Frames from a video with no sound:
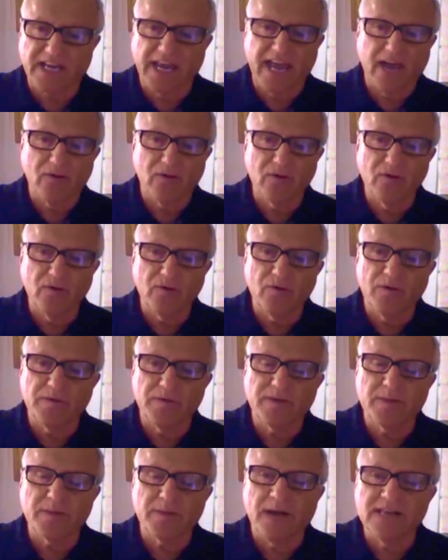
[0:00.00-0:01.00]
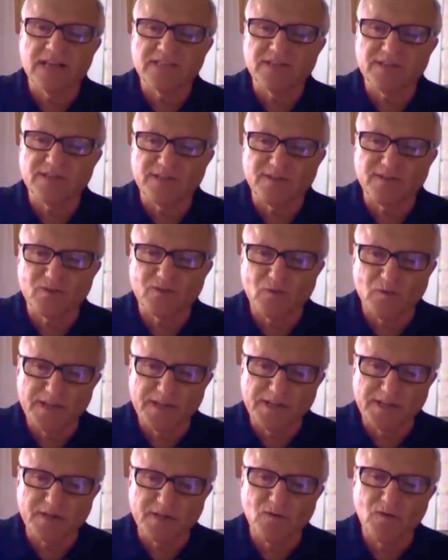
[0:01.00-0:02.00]
now. You're in the Montessori
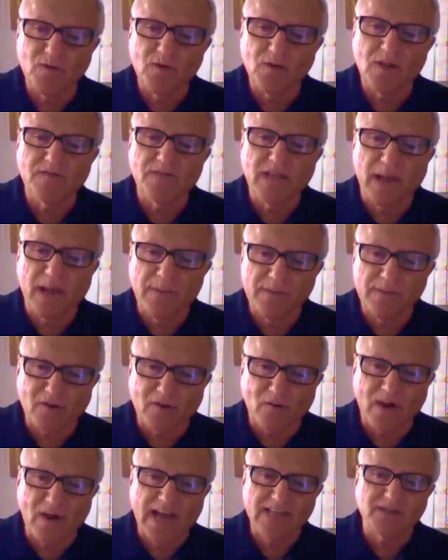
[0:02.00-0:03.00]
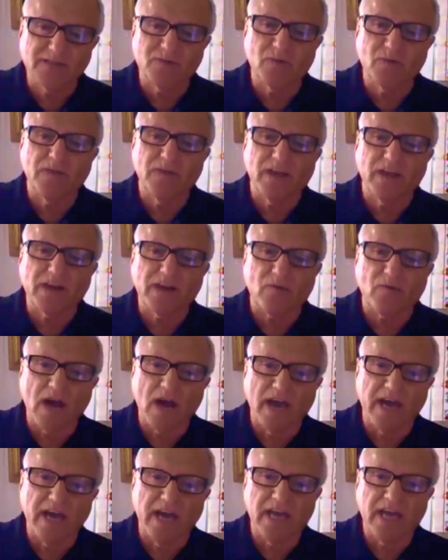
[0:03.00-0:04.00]
school of Democrats where they're
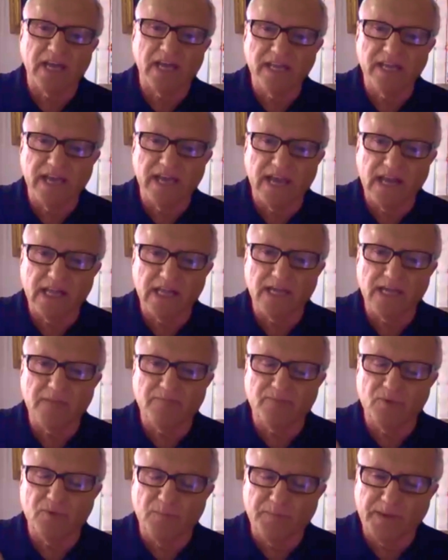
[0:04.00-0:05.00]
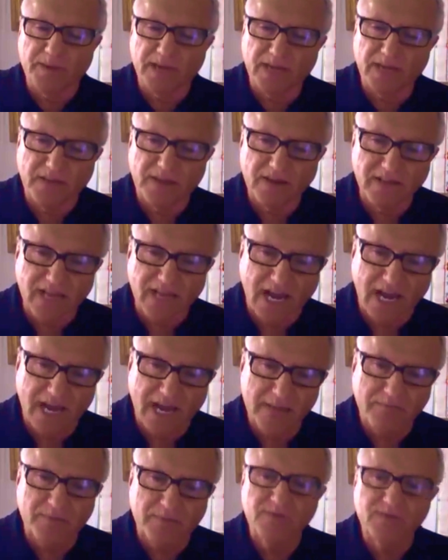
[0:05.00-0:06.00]
crying and yelling, pooping in their
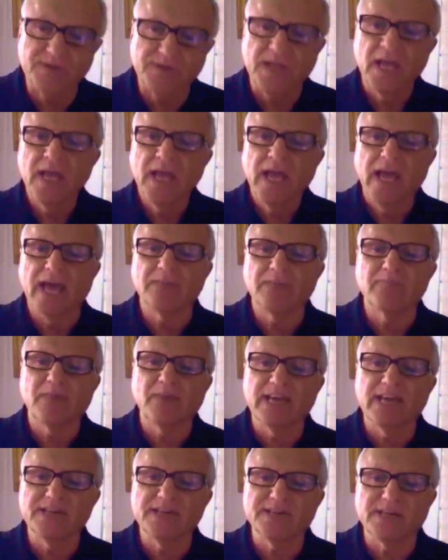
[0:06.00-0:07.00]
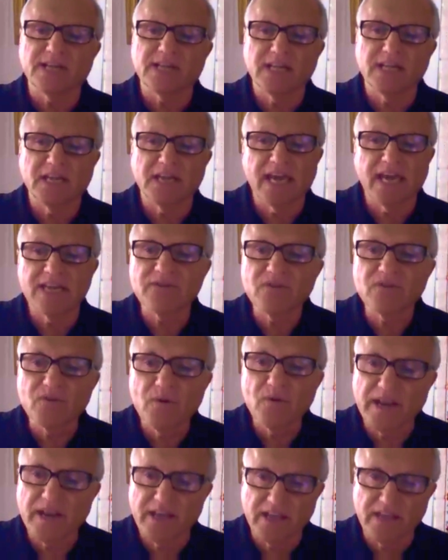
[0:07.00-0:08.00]
diapers, and basically can't do
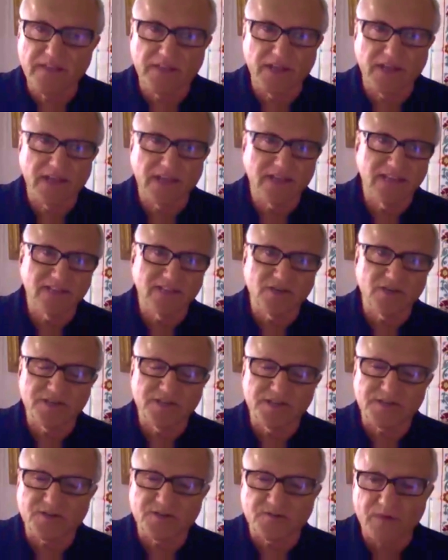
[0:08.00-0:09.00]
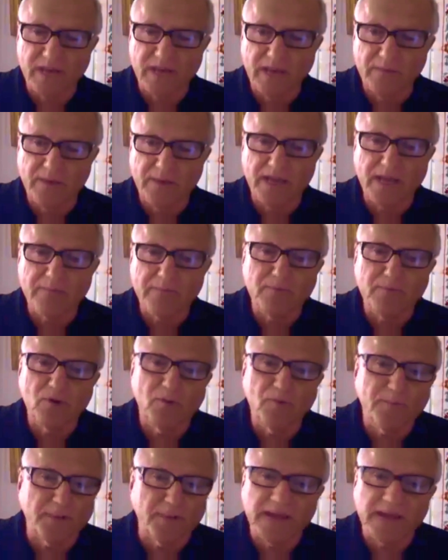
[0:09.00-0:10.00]
anything. They're just screaming and
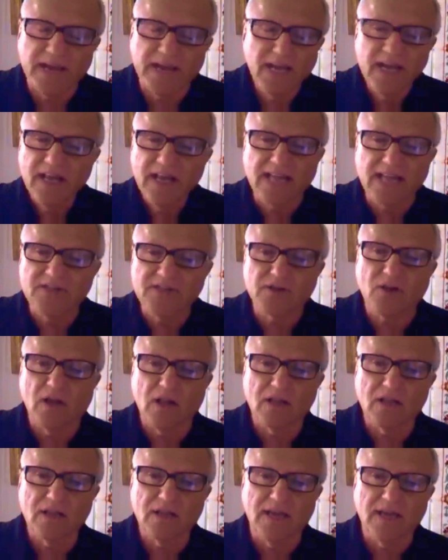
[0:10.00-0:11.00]
pooping. That's all it